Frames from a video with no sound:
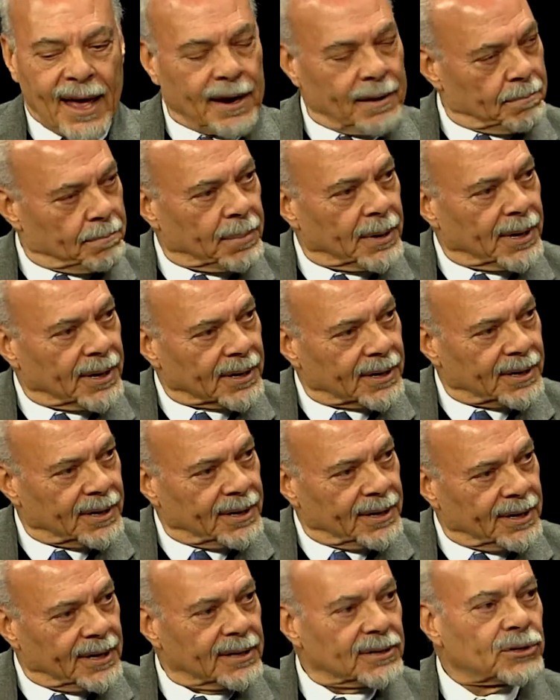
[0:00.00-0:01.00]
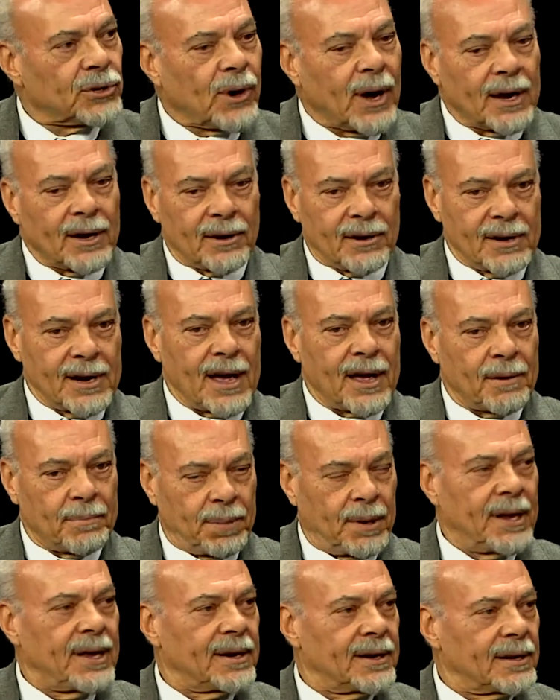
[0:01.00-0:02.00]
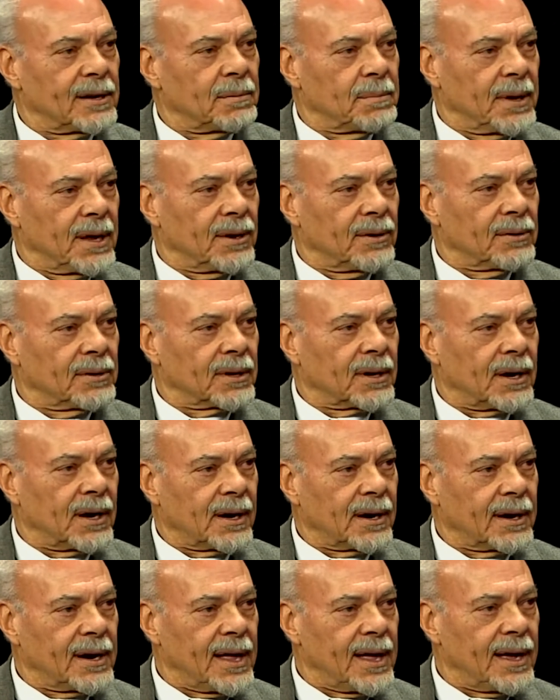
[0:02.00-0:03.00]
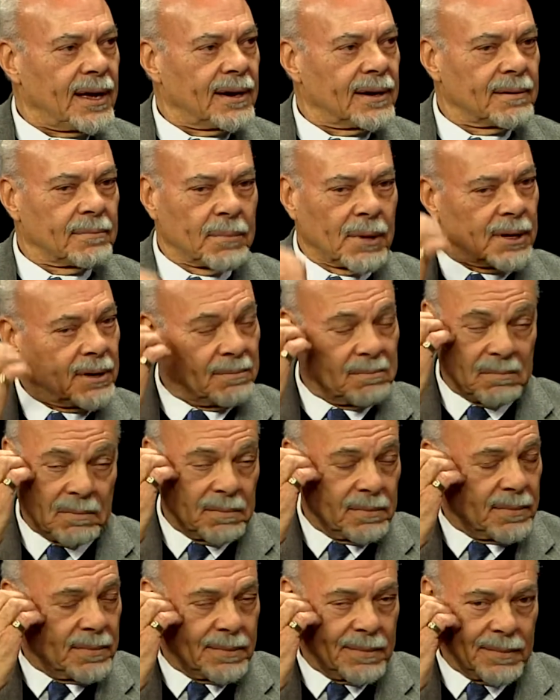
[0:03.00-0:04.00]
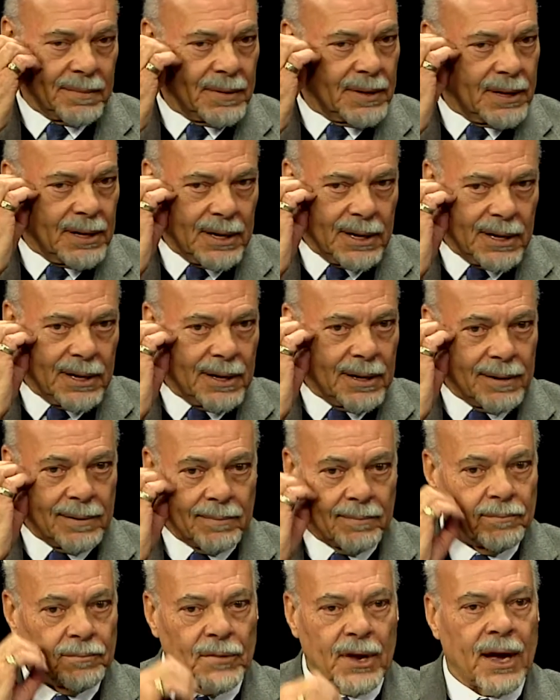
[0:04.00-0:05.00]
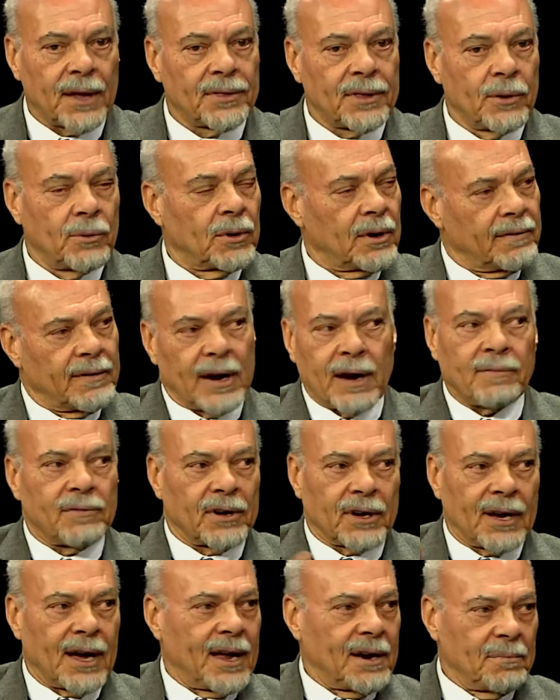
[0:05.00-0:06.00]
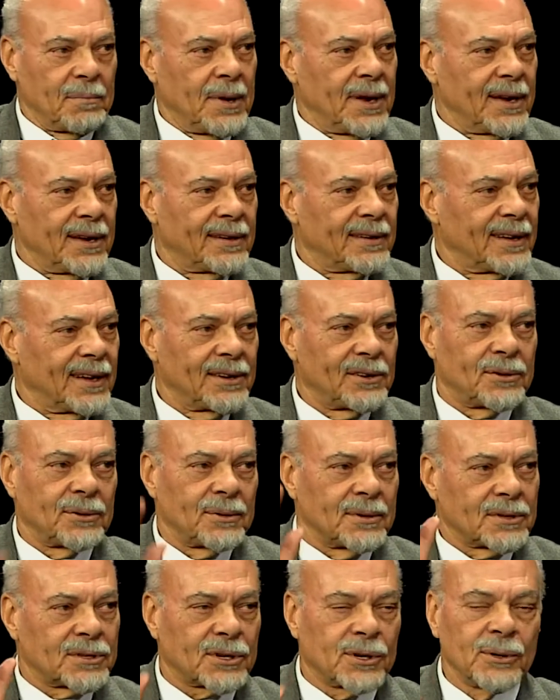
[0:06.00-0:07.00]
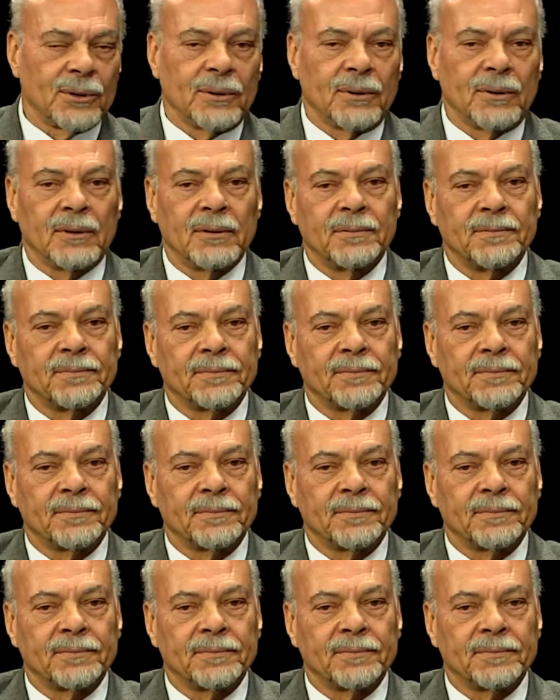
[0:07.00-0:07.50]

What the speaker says: a book, so I learned how to play a little bit on the clarinet, but not that would have ever gotten me into a school.